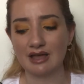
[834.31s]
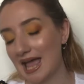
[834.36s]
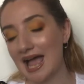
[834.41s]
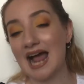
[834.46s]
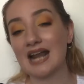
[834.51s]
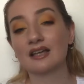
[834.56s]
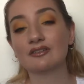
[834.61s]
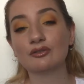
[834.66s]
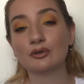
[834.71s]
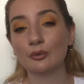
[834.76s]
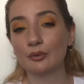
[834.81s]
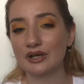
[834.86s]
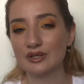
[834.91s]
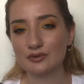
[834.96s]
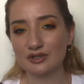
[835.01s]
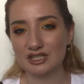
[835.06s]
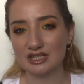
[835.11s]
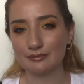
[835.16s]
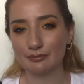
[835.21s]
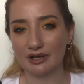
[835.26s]
And I've always
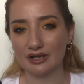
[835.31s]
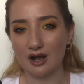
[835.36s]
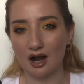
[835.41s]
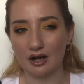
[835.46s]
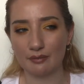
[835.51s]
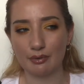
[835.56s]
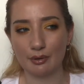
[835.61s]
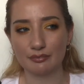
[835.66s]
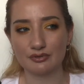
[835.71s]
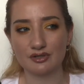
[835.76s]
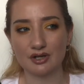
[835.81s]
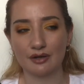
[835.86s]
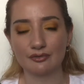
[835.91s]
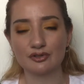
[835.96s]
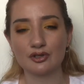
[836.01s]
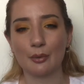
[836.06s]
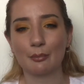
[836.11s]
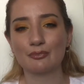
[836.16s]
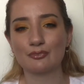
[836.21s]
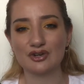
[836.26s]
wanted to buy Colourpop stuff,
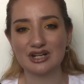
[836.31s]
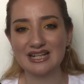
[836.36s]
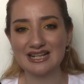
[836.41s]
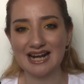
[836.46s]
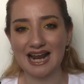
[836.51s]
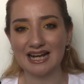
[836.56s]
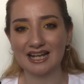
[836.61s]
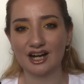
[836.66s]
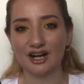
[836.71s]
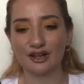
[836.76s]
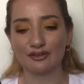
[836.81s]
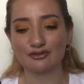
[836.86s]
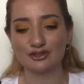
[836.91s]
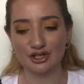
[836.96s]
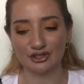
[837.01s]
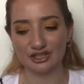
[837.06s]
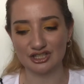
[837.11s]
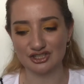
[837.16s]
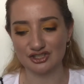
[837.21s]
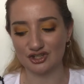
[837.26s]
so I'm really glad I kind of took
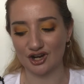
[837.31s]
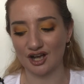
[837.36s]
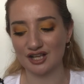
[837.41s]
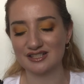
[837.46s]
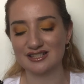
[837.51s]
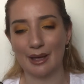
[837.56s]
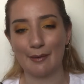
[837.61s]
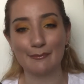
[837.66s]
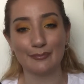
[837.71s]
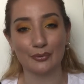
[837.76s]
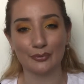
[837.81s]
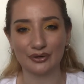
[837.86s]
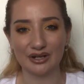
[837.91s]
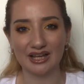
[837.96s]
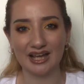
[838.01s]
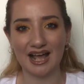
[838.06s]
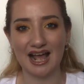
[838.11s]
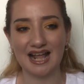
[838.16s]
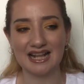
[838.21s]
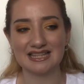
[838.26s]
this chance and bought
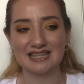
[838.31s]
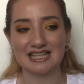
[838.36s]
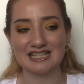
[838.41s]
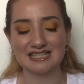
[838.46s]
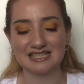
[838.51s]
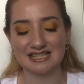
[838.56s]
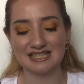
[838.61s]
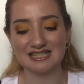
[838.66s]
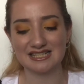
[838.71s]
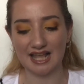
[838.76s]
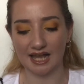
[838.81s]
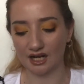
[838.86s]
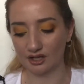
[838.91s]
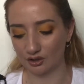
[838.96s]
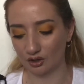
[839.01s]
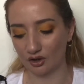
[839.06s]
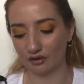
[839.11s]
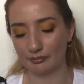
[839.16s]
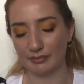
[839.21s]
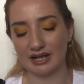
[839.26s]
it. And this is the second
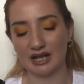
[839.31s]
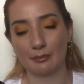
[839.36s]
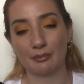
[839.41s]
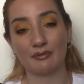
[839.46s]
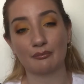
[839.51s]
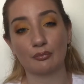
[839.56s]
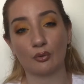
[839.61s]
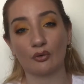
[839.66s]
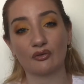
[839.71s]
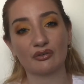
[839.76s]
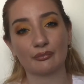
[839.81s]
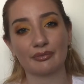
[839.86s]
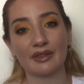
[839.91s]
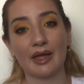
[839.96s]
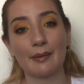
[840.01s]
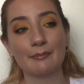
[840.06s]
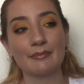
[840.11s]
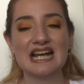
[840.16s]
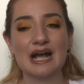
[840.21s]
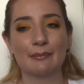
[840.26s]
lot of makeup I bought from
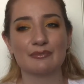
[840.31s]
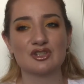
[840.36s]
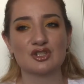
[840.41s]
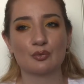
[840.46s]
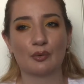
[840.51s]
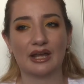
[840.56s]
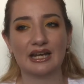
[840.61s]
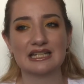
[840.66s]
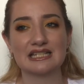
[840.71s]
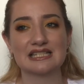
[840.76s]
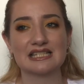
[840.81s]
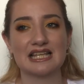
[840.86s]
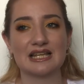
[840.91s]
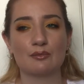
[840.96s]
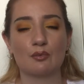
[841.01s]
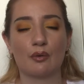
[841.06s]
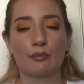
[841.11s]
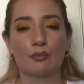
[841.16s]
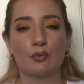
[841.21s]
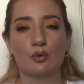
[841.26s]
them. I'm just waiting to see
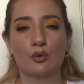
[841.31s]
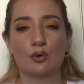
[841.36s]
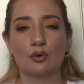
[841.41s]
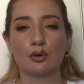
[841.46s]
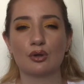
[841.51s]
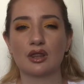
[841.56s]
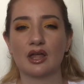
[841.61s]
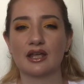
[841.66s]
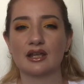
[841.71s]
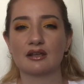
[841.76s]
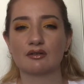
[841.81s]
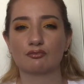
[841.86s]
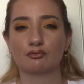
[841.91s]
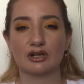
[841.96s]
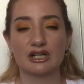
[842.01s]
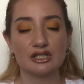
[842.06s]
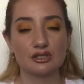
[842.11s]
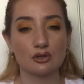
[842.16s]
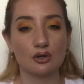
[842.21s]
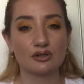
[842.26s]
what more like
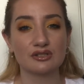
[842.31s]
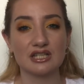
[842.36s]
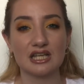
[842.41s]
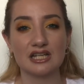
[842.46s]
restocks they